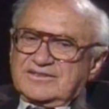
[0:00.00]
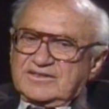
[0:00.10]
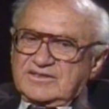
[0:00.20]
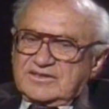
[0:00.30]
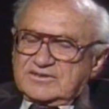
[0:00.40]

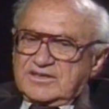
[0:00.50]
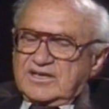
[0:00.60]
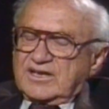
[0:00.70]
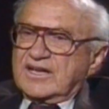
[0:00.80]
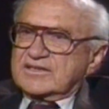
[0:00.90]
In the
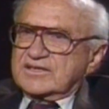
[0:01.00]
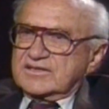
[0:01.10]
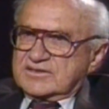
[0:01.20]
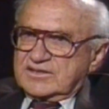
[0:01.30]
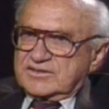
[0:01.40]

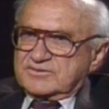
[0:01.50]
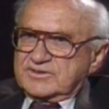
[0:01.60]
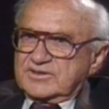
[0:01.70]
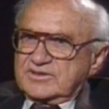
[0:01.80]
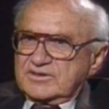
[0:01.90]
18th
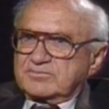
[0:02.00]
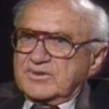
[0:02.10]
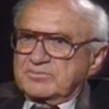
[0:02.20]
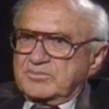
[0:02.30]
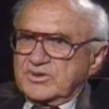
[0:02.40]
century. The
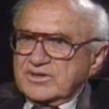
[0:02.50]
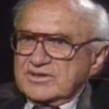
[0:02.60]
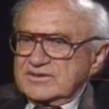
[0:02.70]
book,